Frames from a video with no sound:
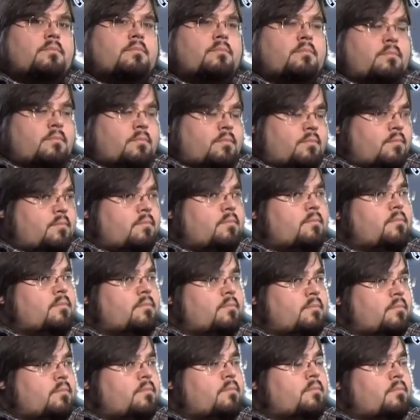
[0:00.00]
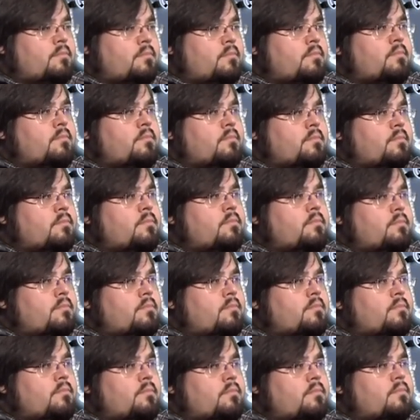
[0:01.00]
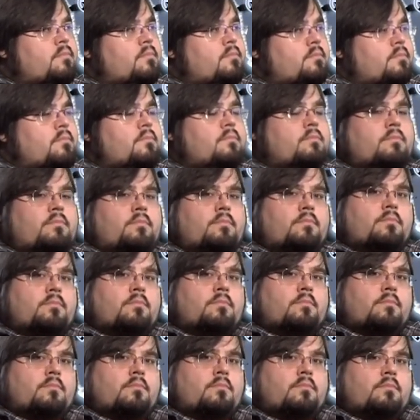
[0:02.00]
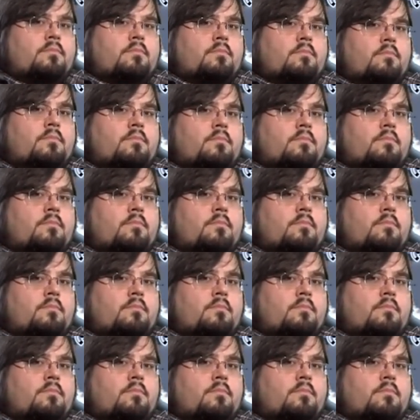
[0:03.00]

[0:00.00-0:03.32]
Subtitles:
No words are spoken by the person on screen.